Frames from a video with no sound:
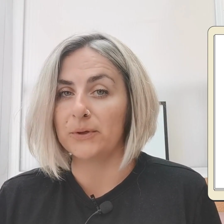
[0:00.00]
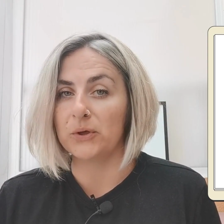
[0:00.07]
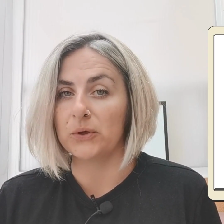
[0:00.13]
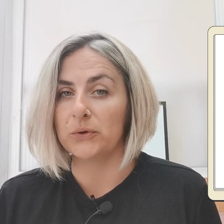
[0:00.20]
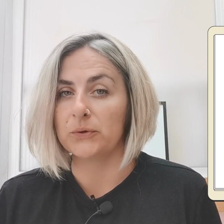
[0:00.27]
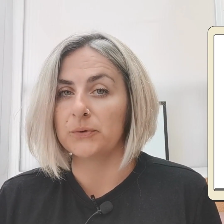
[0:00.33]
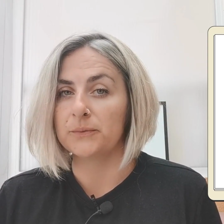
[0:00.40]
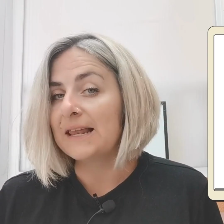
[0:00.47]

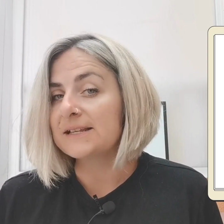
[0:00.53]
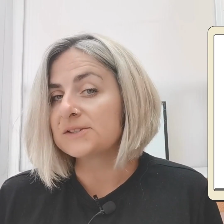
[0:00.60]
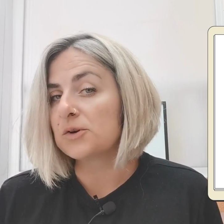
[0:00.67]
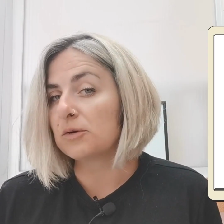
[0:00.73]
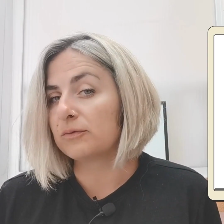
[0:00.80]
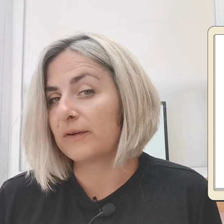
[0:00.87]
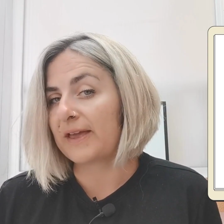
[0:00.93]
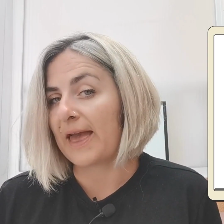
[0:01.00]
bamboo, and
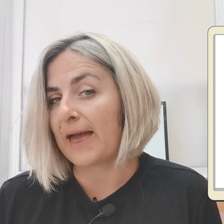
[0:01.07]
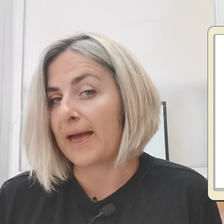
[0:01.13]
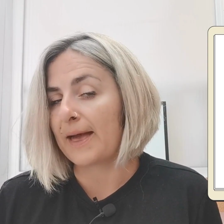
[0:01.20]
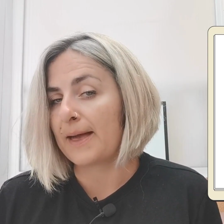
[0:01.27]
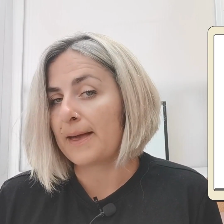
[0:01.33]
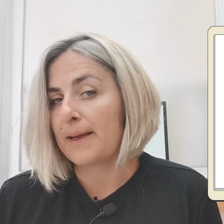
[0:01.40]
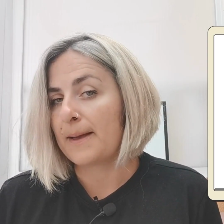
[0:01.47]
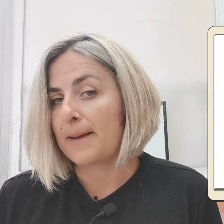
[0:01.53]
let's not
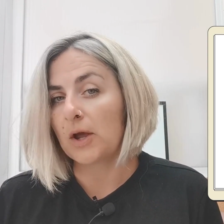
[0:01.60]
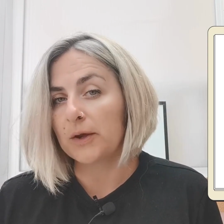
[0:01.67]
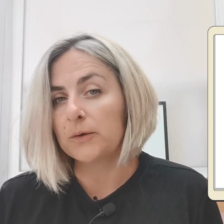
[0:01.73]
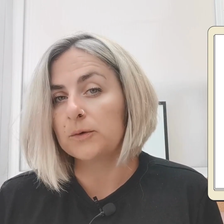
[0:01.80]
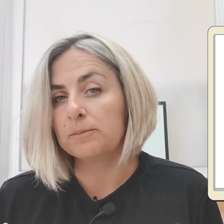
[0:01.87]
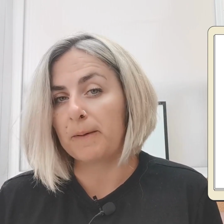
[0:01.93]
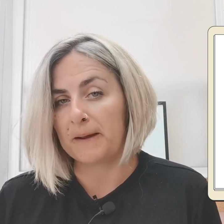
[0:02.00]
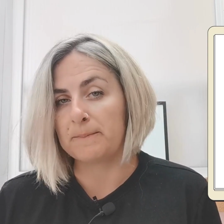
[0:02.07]
forget
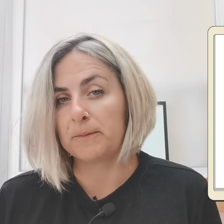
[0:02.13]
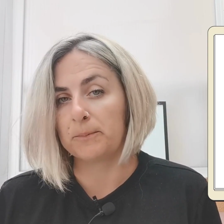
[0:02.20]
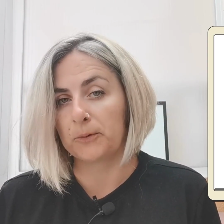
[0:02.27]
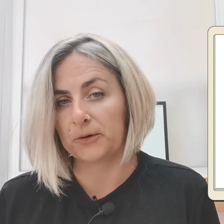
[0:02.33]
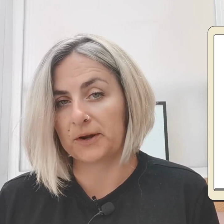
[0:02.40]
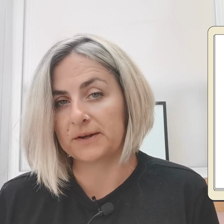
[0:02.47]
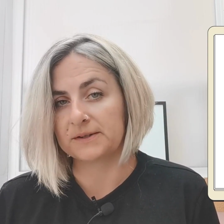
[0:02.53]
recycled paper